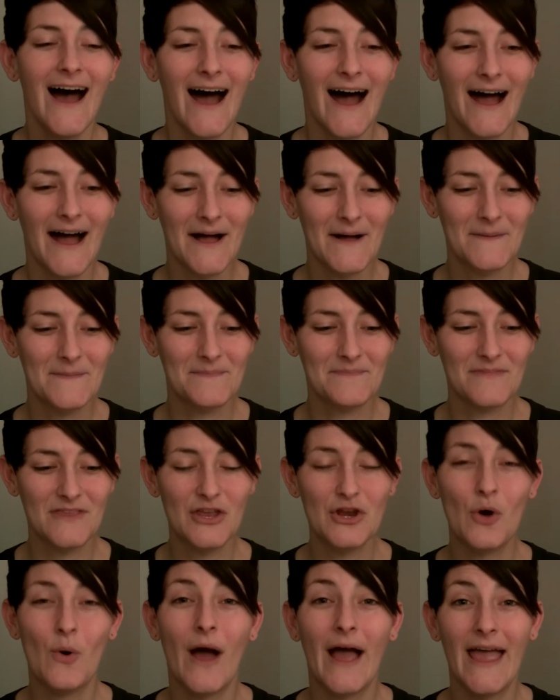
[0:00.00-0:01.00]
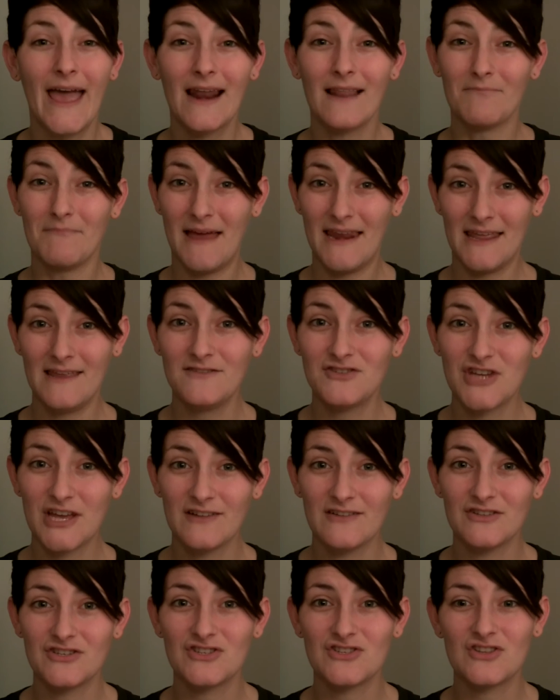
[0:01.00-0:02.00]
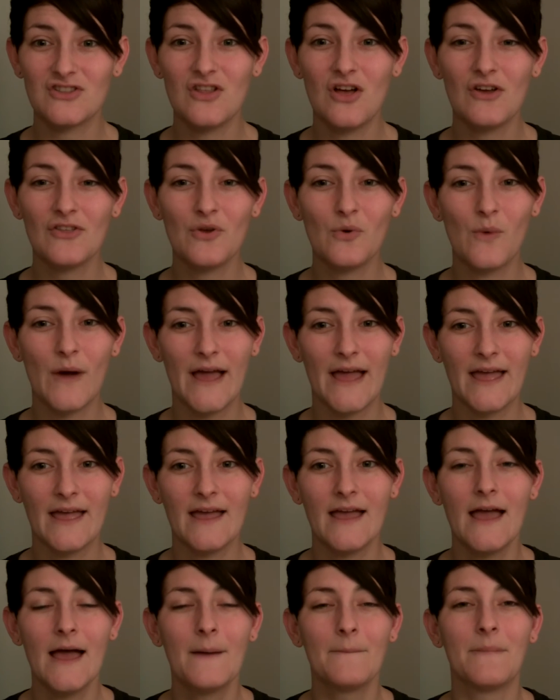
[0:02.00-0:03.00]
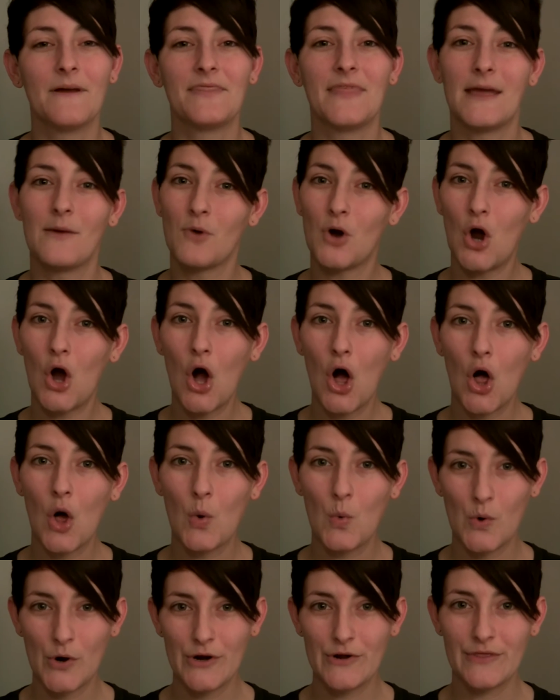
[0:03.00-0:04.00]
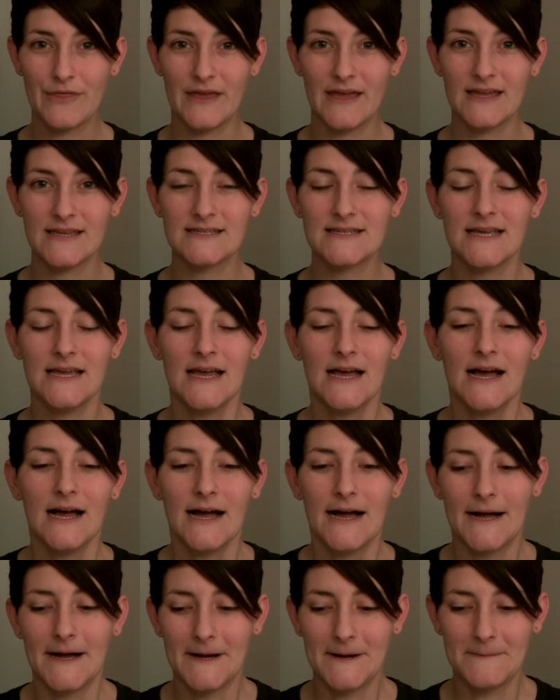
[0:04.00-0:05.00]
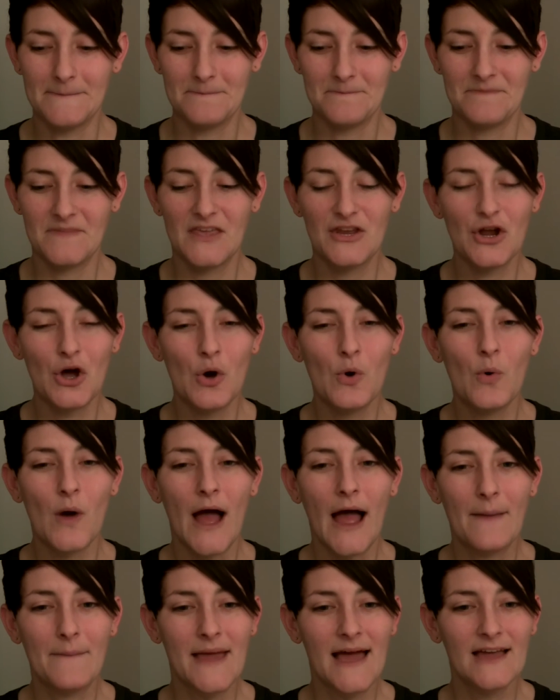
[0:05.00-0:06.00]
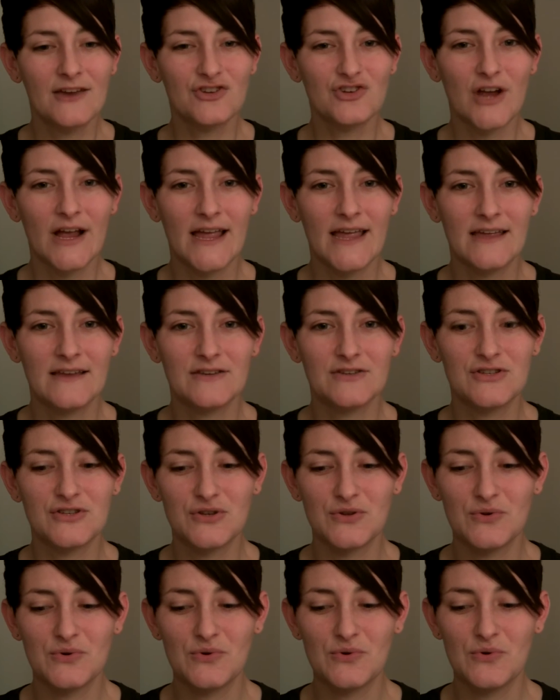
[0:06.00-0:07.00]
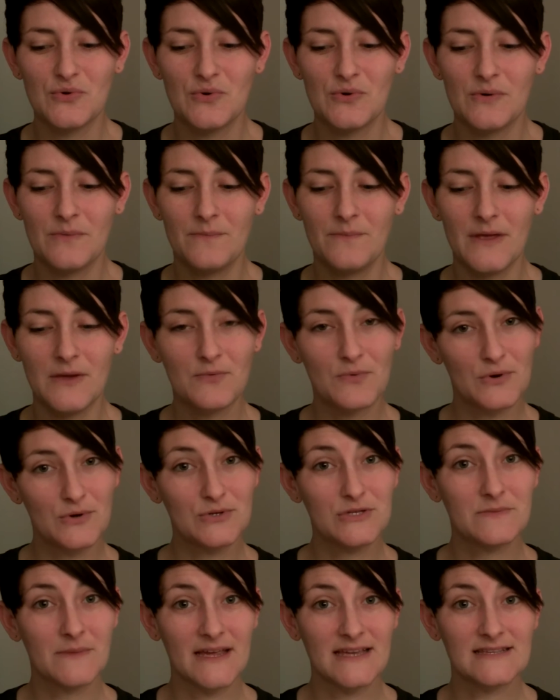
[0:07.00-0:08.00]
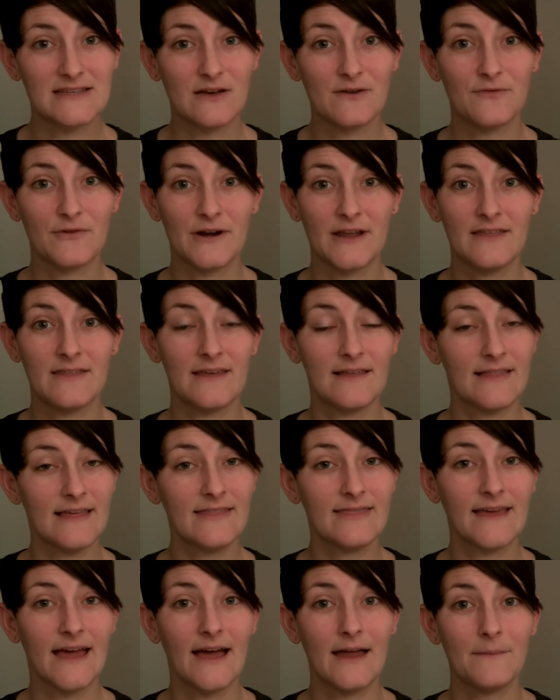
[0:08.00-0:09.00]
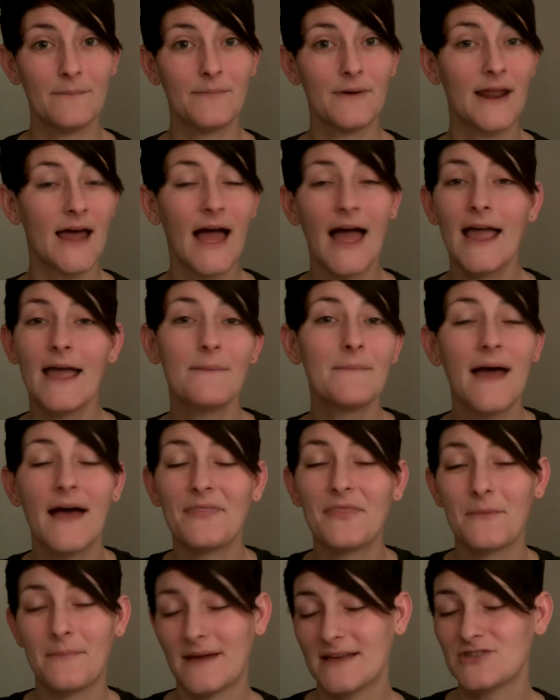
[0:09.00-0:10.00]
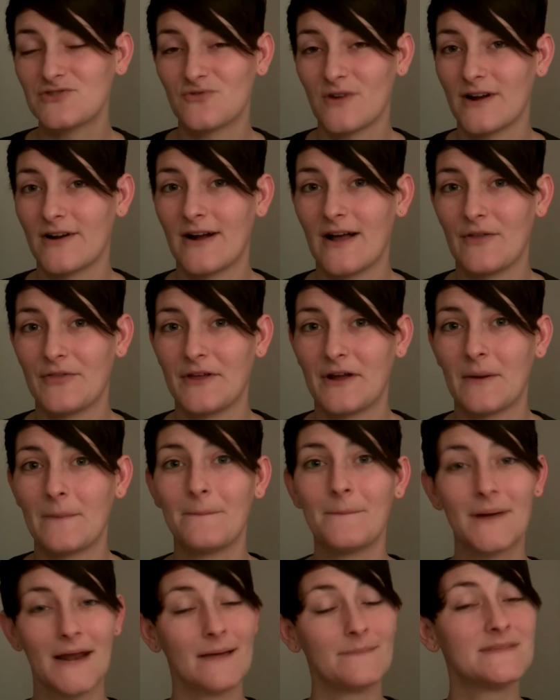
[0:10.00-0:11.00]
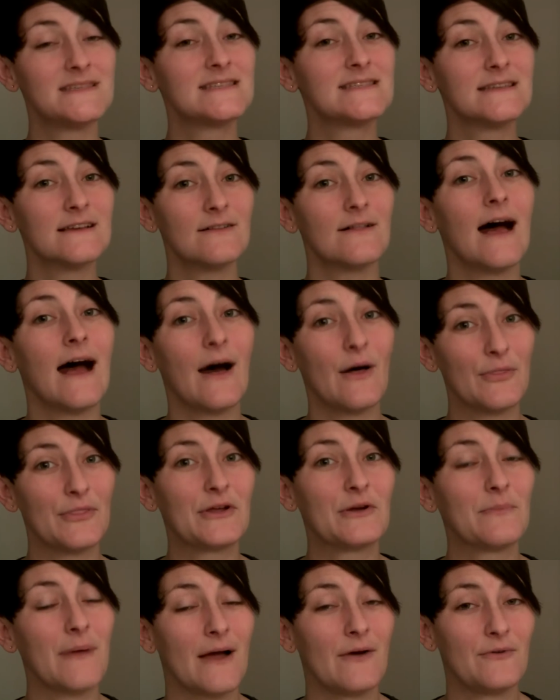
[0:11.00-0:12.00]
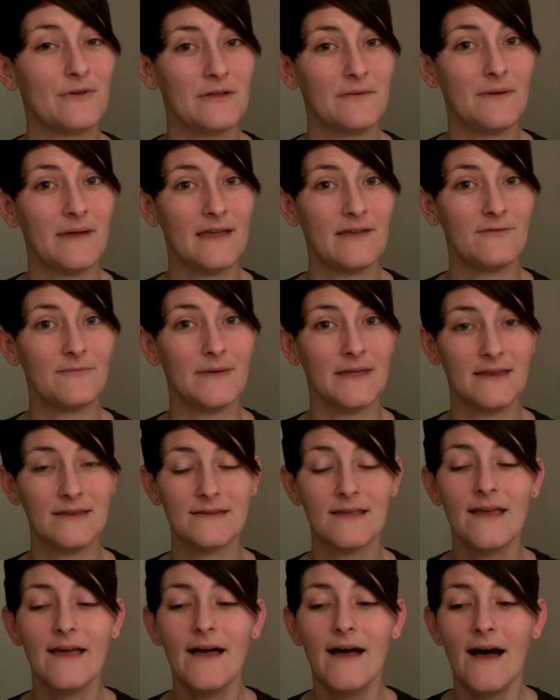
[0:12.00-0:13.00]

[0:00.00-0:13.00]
Um, you know, I had many challenges along the way, but they were all worth it. Um, you know, I'm not trying to be rude to myself or anything like that, but I am not the best runner out there, but I'm still out there pounding pavement.